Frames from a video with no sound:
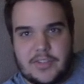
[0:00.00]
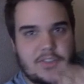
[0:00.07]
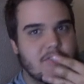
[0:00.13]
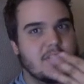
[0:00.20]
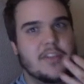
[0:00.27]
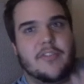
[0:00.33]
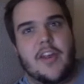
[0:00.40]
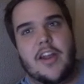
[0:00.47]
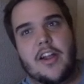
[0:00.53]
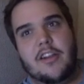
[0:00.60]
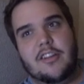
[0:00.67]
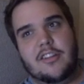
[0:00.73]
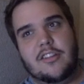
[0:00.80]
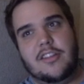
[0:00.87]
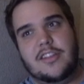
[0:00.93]
So let's get right on
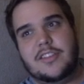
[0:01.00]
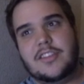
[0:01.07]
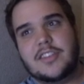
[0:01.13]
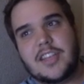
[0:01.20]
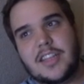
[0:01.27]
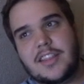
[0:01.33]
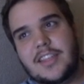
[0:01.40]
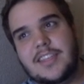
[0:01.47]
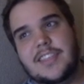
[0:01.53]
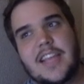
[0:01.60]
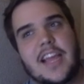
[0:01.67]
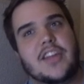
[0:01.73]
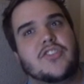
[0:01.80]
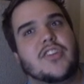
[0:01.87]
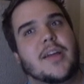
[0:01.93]
into this. Let's get these
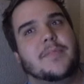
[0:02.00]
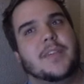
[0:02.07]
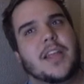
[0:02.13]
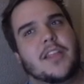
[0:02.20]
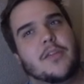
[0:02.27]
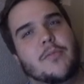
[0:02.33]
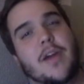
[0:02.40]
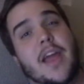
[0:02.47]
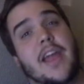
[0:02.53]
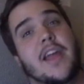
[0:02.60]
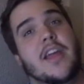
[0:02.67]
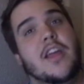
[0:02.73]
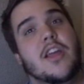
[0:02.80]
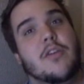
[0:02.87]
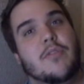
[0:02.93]
hand traps out of the way.
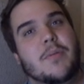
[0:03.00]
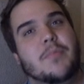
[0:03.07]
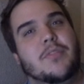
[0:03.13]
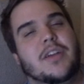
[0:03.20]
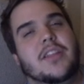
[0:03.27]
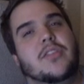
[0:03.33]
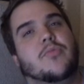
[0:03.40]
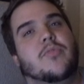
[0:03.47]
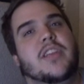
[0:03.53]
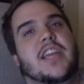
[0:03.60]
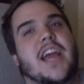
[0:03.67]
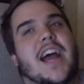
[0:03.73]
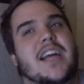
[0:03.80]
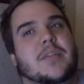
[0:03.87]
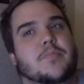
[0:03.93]
We played 3
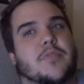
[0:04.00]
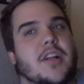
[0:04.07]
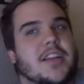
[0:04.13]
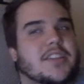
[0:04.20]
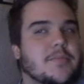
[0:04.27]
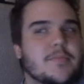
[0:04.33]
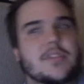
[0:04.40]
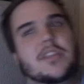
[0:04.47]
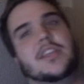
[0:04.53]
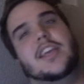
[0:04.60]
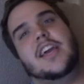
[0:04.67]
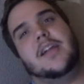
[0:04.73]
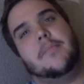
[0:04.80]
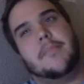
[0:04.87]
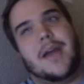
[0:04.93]
Ash Blossoms and
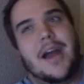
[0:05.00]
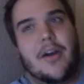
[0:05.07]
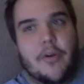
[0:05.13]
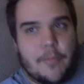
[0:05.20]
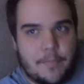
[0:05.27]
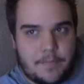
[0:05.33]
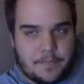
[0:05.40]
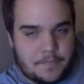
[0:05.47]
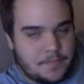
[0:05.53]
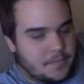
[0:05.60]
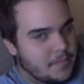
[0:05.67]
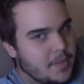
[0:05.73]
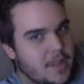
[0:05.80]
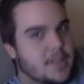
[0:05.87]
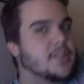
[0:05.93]
get them out.
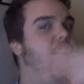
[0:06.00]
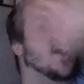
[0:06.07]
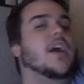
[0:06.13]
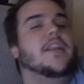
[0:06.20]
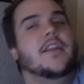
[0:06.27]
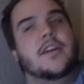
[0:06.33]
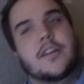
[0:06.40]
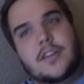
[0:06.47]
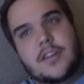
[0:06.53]
Done.